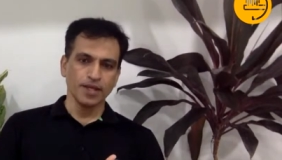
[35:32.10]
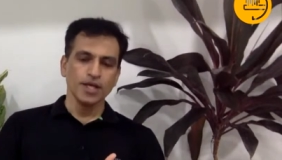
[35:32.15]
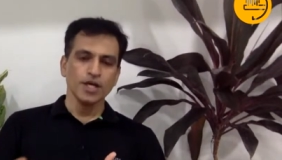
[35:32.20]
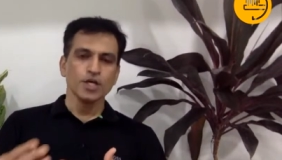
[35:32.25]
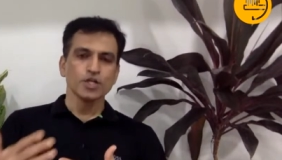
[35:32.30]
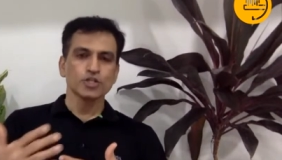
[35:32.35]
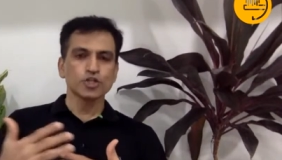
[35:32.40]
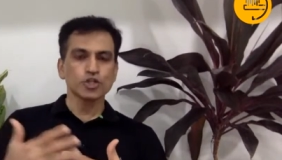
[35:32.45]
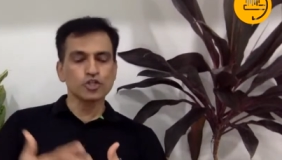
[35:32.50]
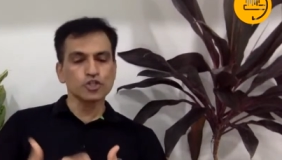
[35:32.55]

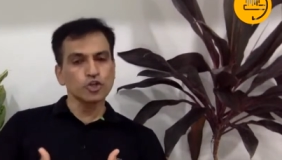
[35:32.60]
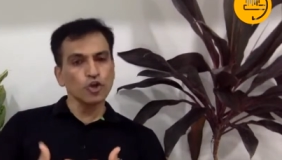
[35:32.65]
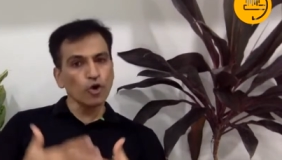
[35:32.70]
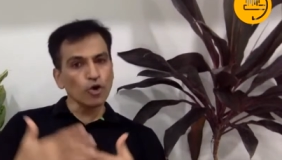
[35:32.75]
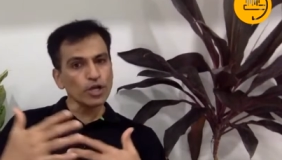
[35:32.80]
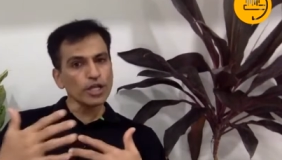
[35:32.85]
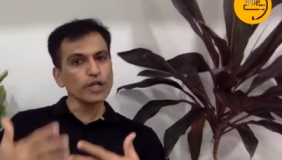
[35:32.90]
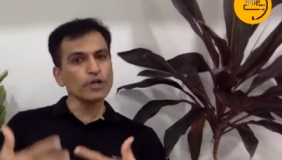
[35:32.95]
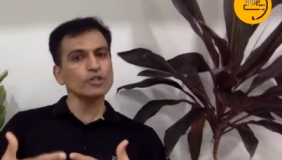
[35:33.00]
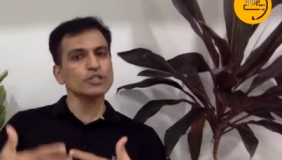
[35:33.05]
So
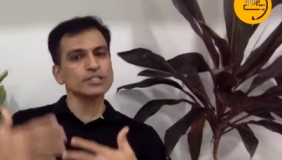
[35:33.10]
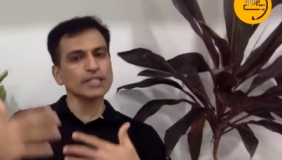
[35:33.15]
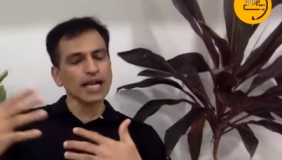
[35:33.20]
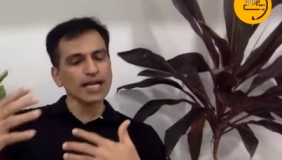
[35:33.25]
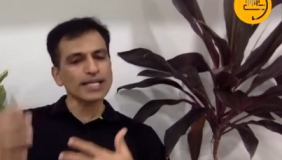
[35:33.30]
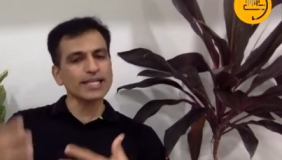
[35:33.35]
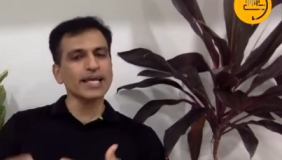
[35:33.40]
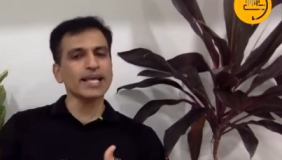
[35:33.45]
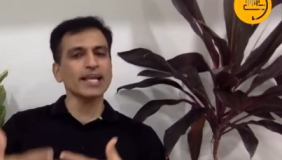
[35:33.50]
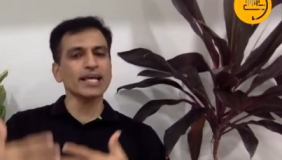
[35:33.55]
slowly you'll start
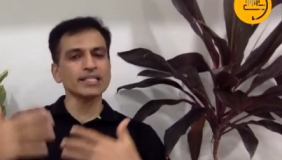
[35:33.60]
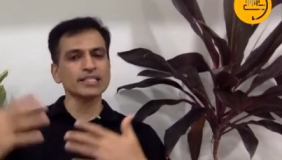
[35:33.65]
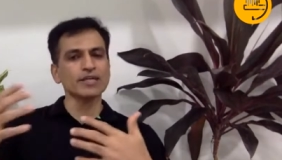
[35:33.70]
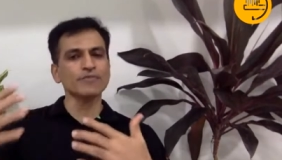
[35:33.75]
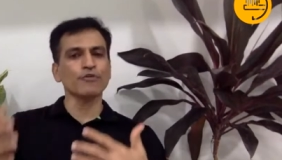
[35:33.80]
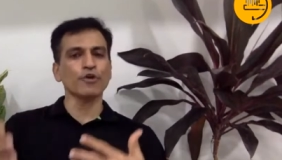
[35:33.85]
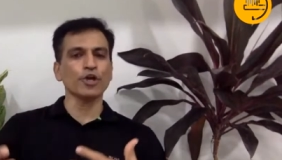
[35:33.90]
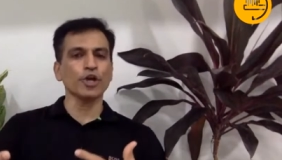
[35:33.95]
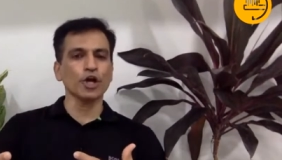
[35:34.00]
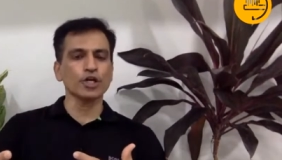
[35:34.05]
realizing
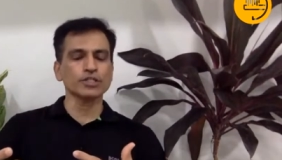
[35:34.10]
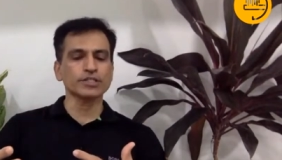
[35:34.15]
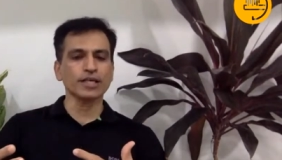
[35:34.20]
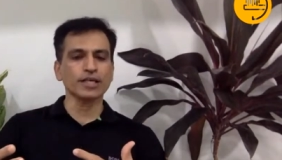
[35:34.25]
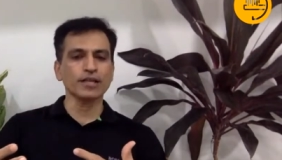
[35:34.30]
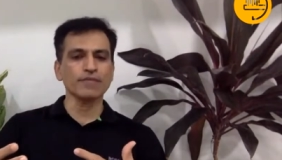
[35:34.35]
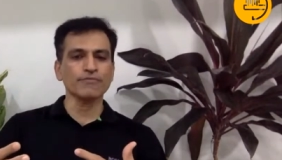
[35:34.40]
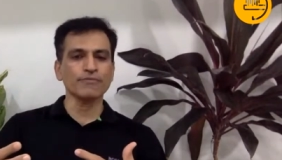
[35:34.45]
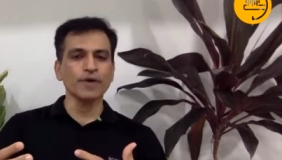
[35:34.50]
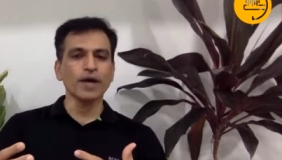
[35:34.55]
for
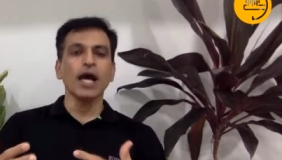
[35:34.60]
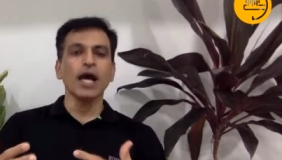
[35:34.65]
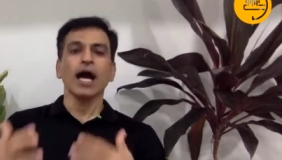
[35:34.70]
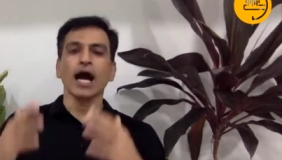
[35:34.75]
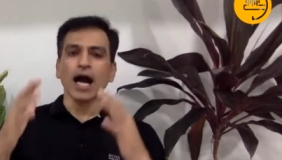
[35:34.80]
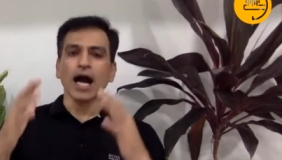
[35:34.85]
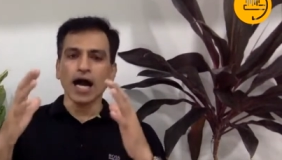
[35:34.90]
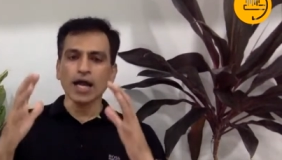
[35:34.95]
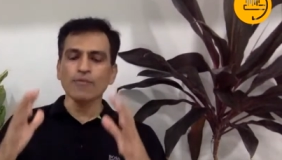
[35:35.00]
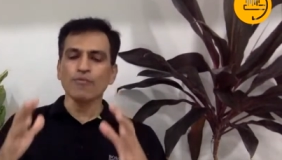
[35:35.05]
yourself,
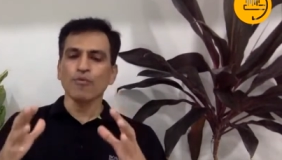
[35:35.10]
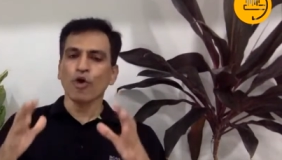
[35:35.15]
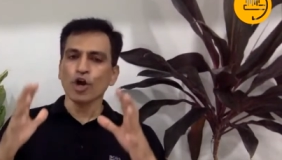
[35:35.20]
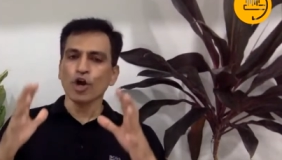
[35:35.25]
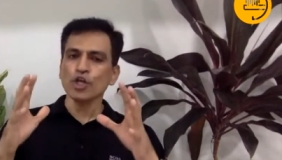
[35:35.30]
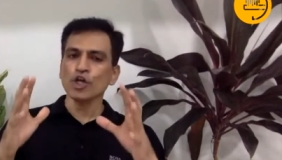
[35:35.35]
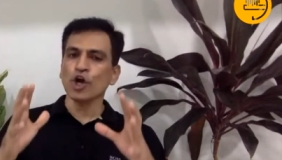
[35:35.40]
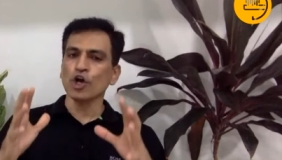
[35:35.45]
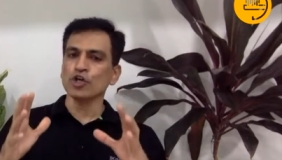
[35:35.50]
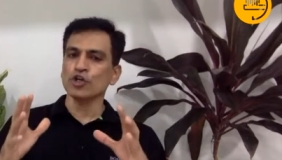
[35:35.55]
I want
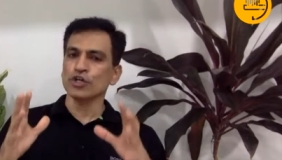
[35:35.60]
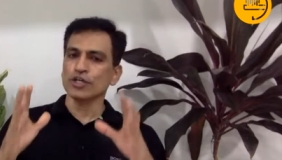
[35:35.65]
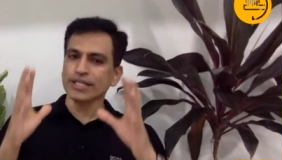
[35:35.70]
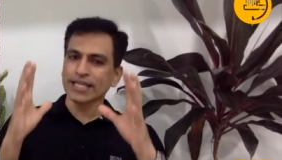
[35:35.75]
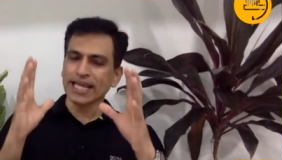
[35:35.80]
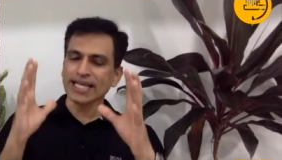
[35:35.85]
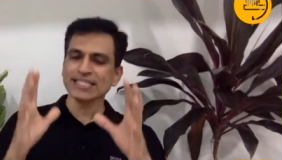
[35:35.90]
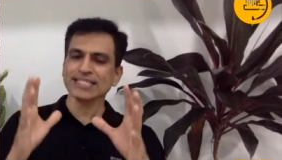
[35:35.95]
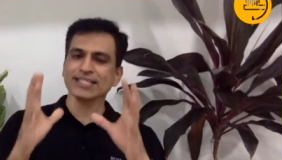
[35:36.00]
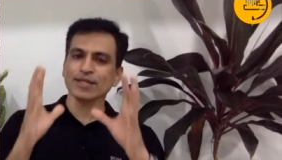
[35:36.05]
you all to
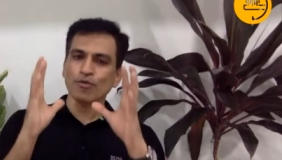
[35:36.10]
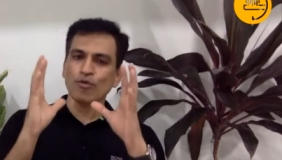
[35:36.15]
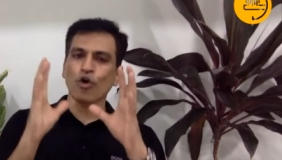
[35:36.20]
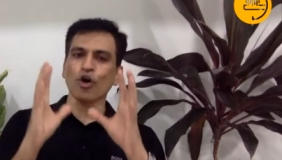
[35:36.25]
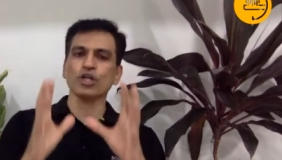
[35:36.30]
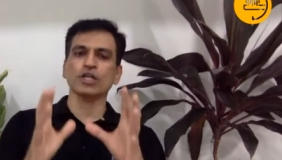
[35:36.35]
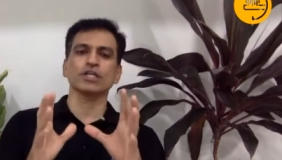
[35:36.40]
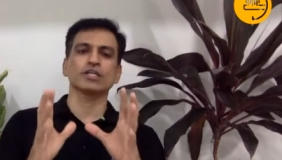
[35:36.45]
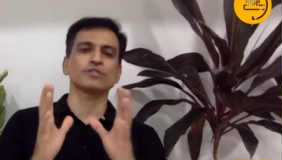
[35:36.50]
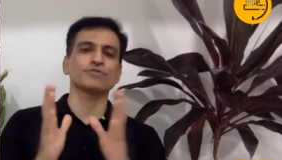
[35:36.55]
test the
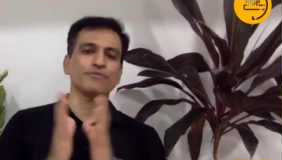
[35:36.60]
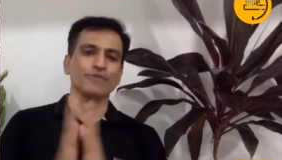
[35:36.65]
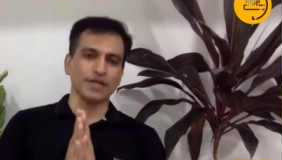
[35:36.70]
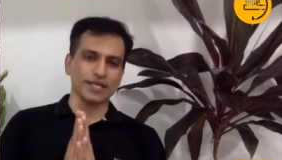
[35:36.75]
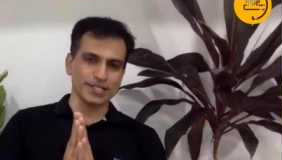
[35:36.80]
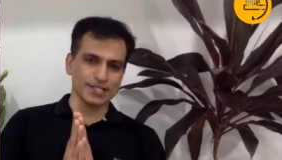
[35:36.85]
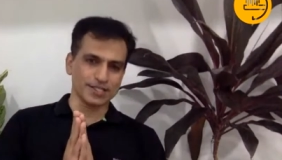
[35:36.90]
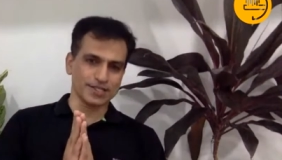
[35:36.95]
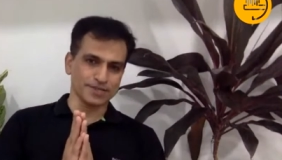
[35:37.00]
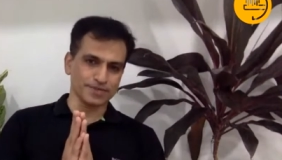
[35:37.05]
waters
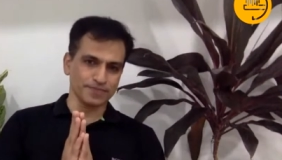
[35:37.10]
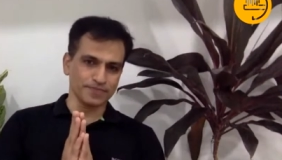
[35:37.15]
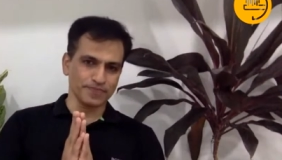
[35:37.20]
first.